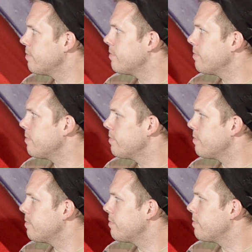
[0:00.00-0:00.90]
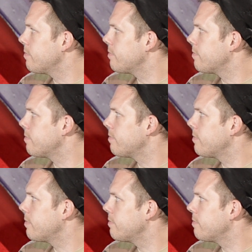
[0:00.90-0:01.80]

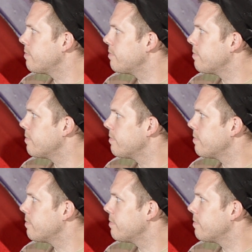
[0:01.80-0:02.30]
[no speech]